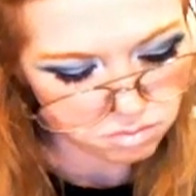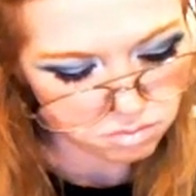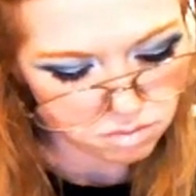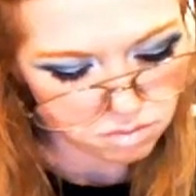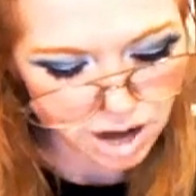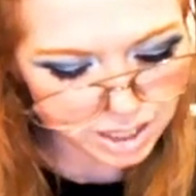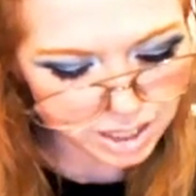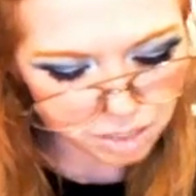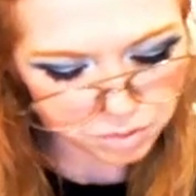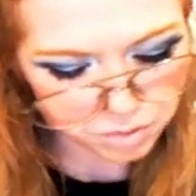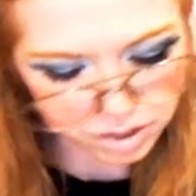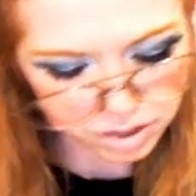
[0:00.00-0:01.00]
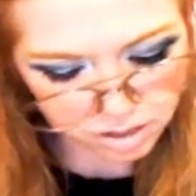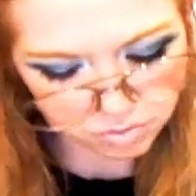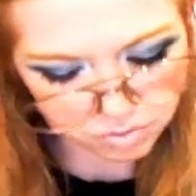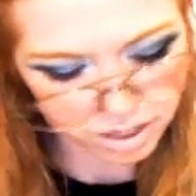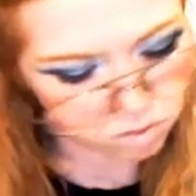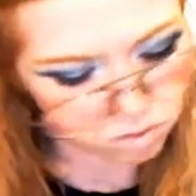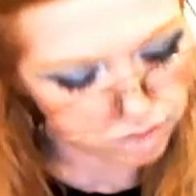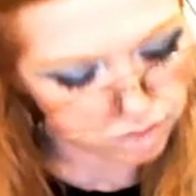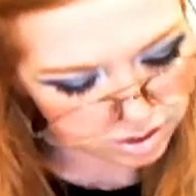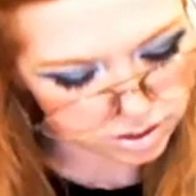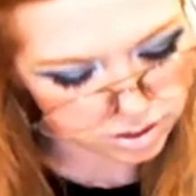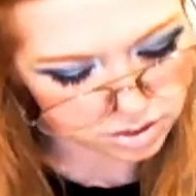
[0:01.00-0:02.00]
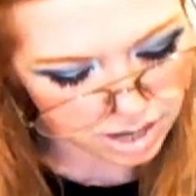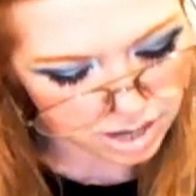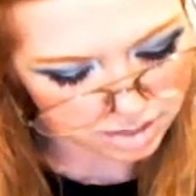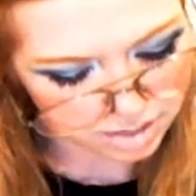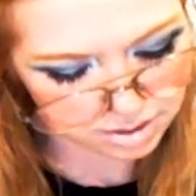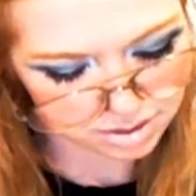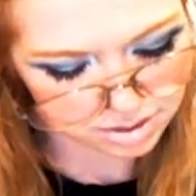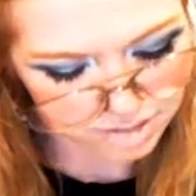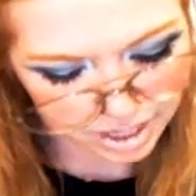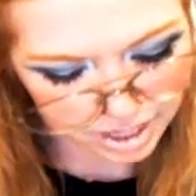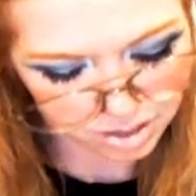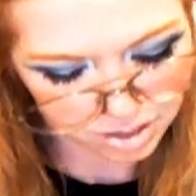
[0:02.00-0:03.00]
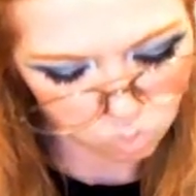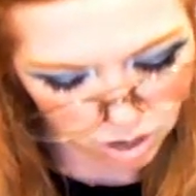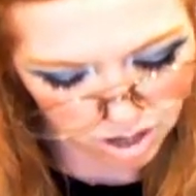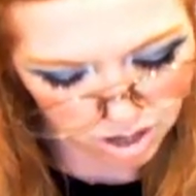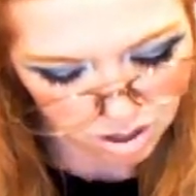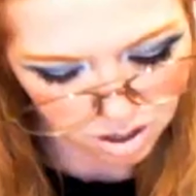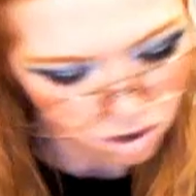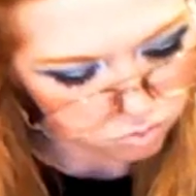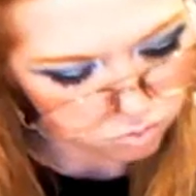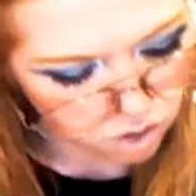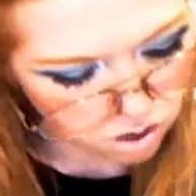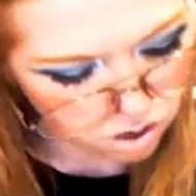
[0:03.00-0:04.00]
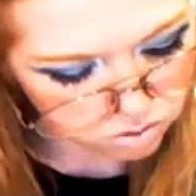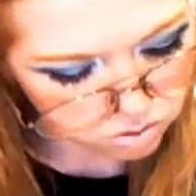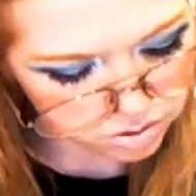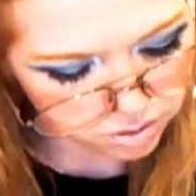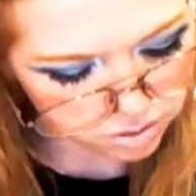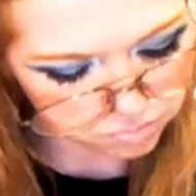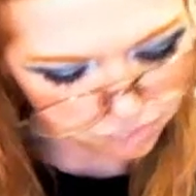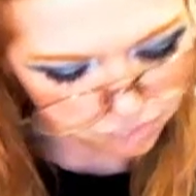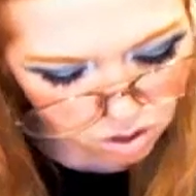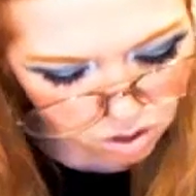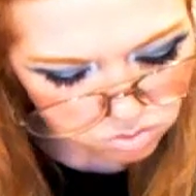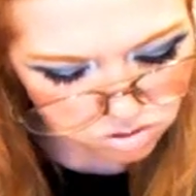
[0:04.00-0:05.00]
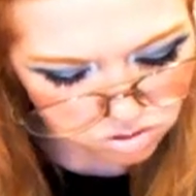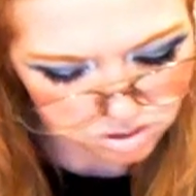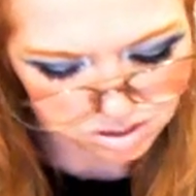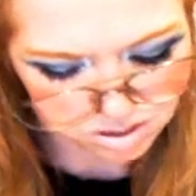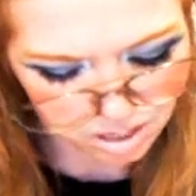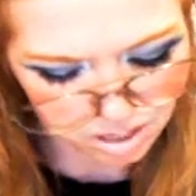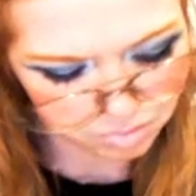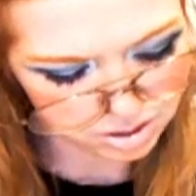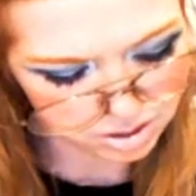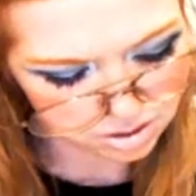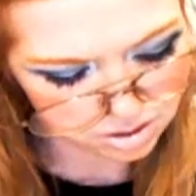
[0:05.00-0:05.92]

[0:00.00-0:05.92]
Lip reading: I can't believe they don't get their license taken away for all their false statements